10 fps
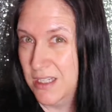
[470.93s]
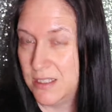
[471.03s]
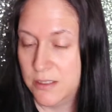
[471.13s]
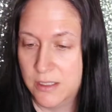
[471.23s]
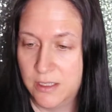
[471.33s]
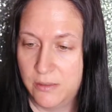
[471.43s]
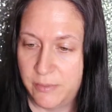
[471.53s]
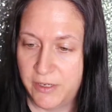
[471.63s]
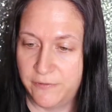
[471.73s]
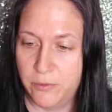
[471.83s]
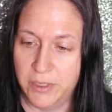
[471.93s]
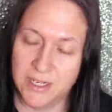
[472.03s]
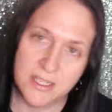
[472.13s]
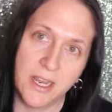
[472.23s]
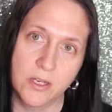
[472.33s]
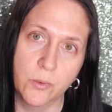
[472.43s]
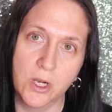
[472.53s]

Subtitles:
It's been a few minutes. I had to